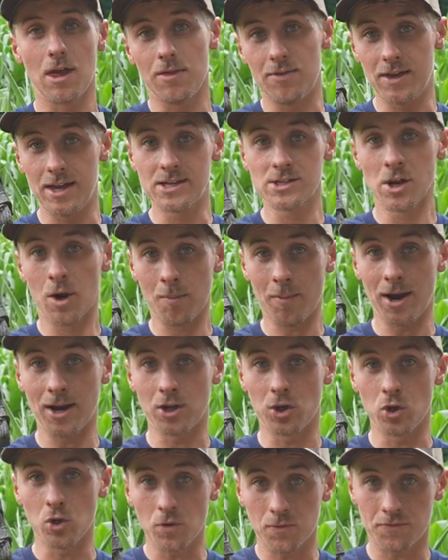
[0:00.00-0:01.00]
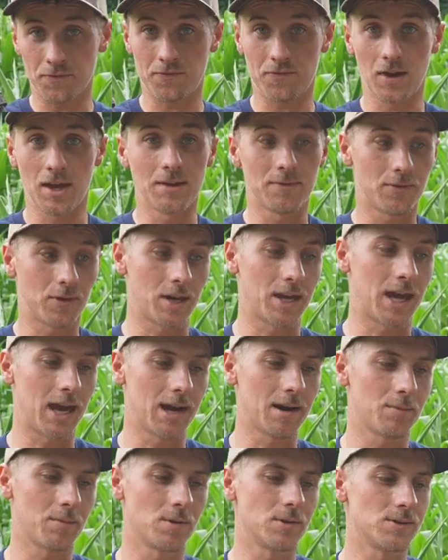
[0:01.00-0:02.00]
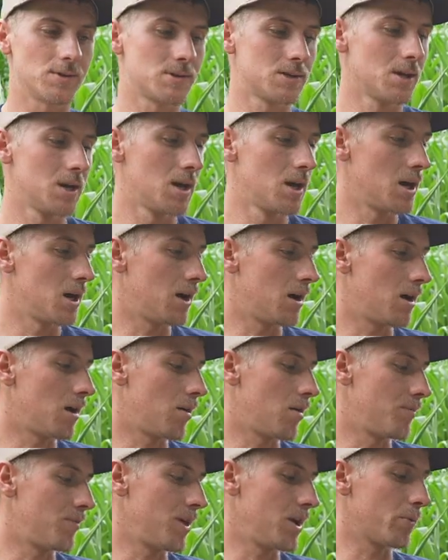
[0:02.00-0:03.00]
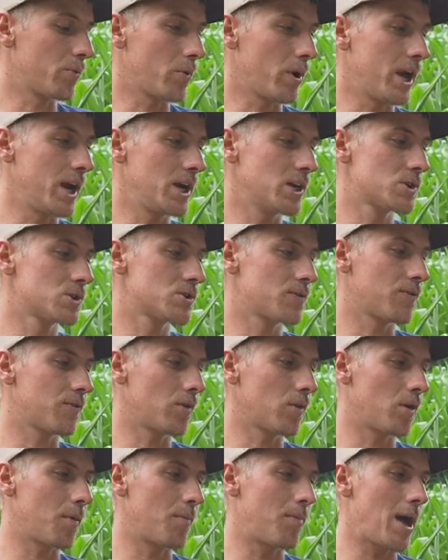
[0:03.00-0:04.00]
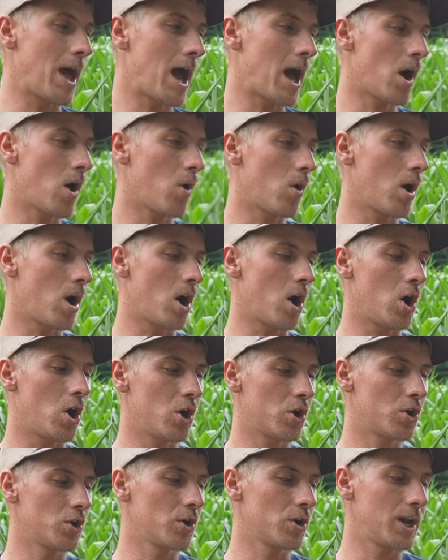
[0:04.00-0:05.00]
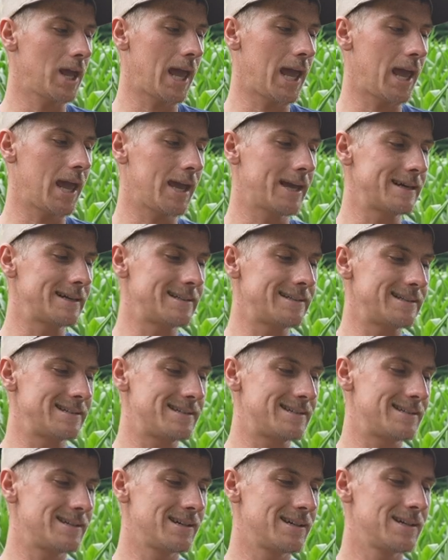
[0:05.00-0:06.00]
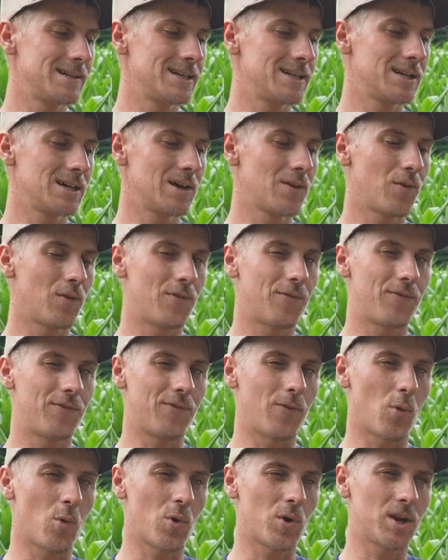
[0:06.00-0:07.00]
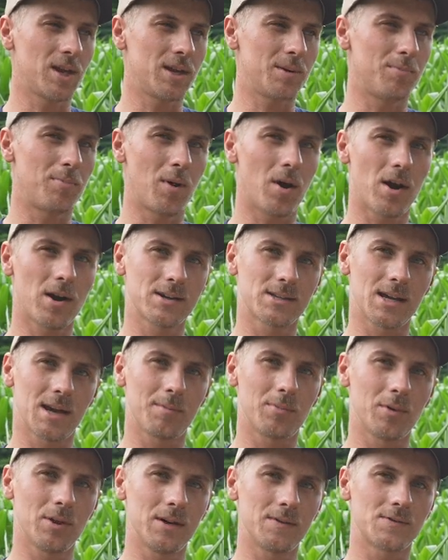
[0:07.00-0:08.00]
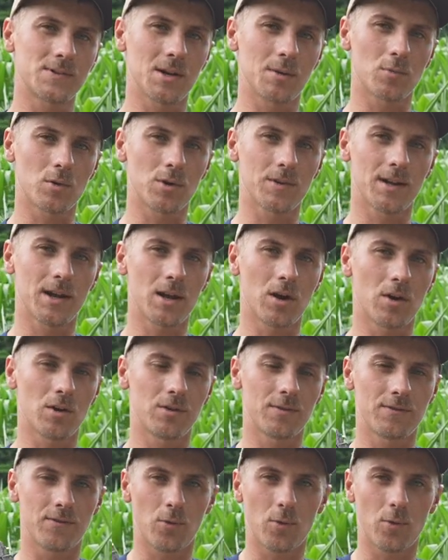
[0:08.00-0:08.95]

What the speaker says: These are my new favorite cameras. They range for about $140, I believe, somewhere in there, $140,